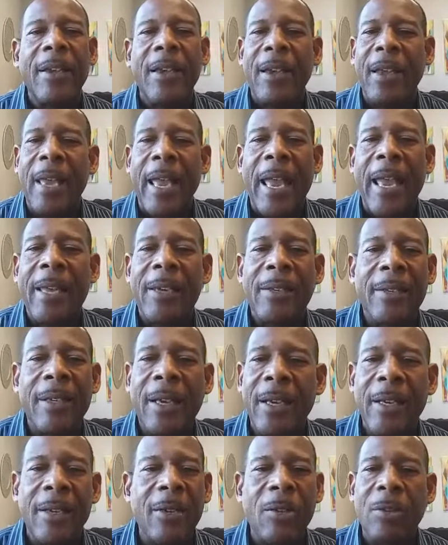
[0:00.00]
and
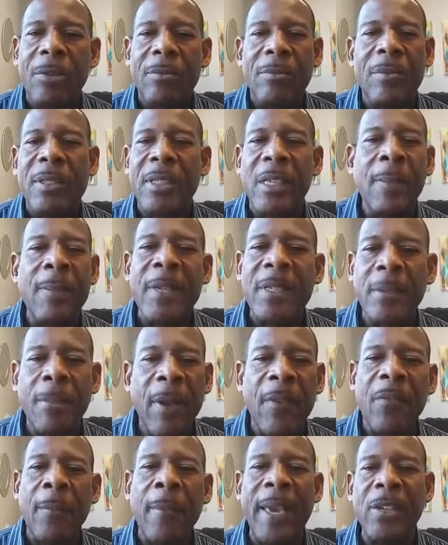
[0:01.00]
send me some
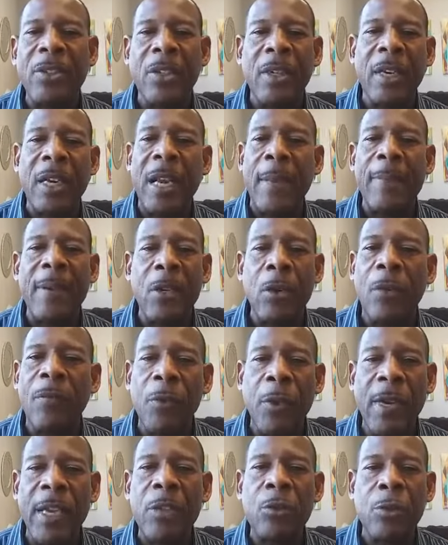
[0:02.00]
information to let me know if
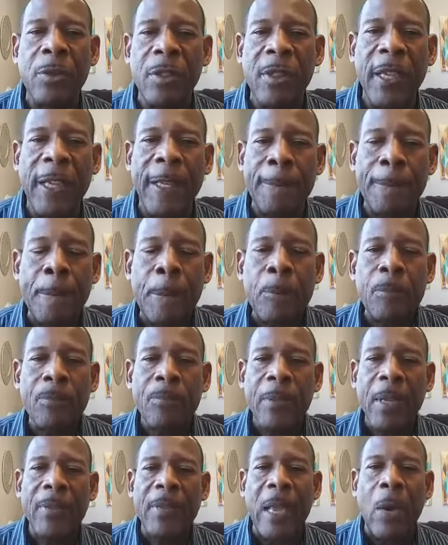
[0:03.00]
you're interested.
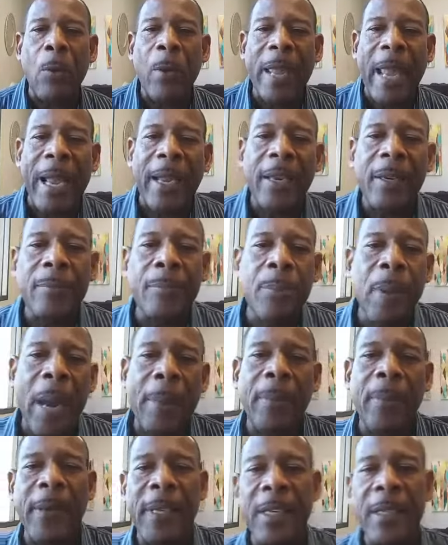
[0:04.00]
And that way I can
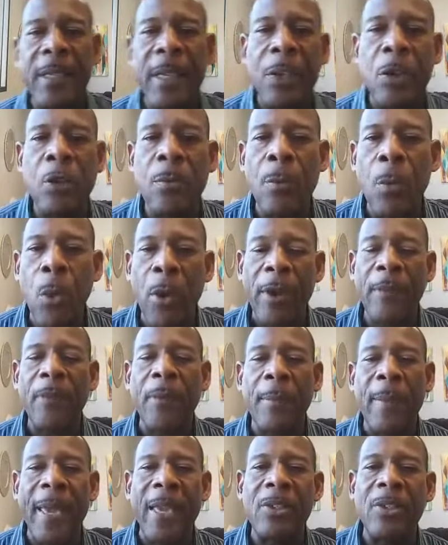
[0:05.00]
probably send you more
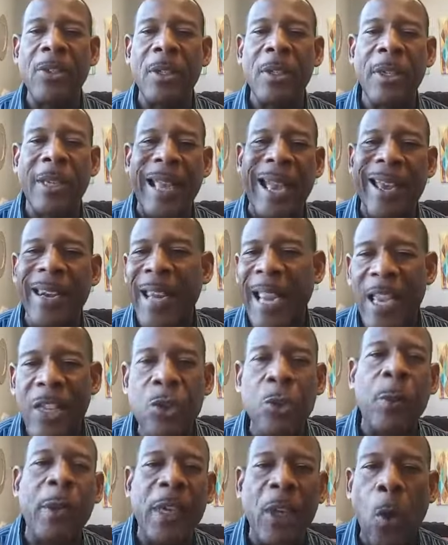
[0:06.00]
information to kind of
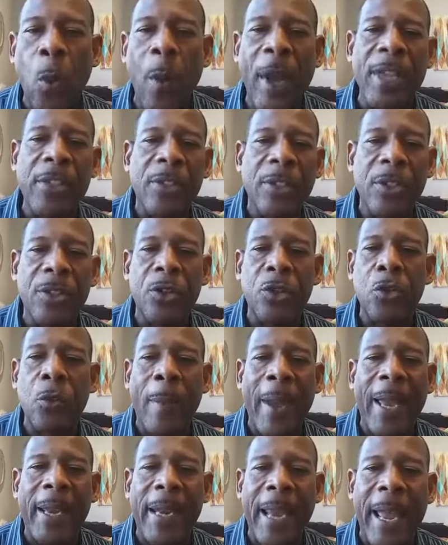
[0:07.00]
answer any questions you
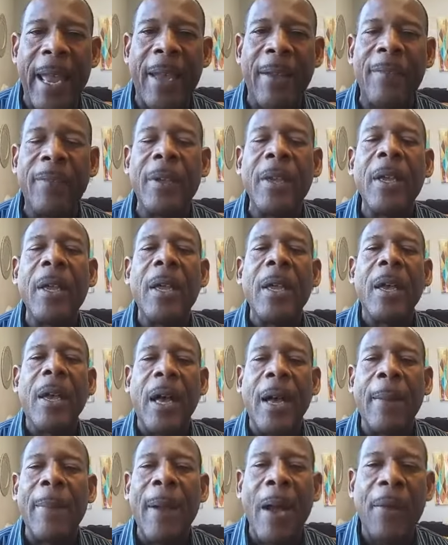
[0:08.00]
might have
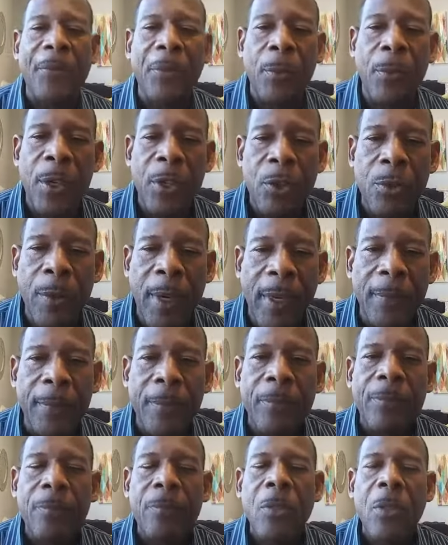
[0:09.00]
about the retreat.
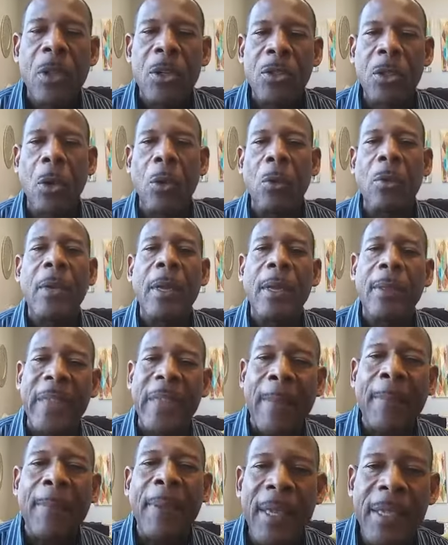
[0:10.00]
So
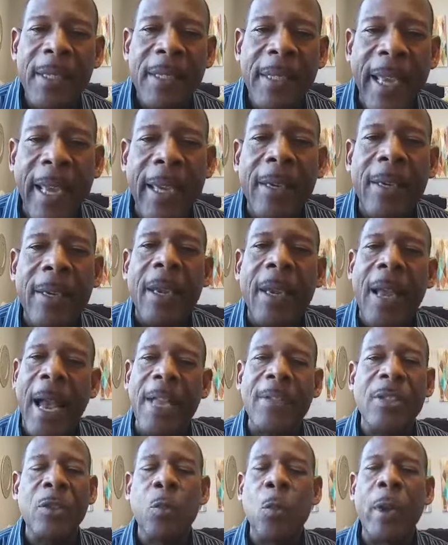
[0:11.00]
that being said, I
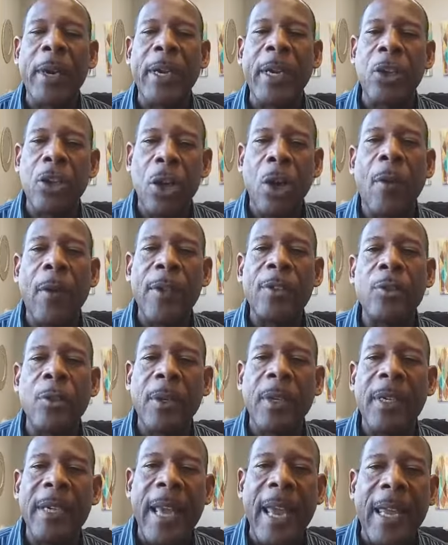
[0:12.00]
just want to encourage you
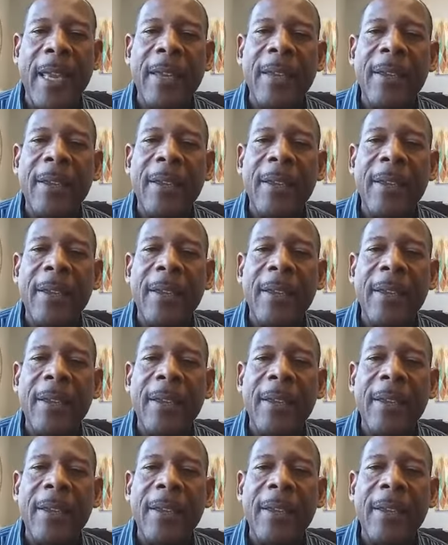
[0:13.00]
today.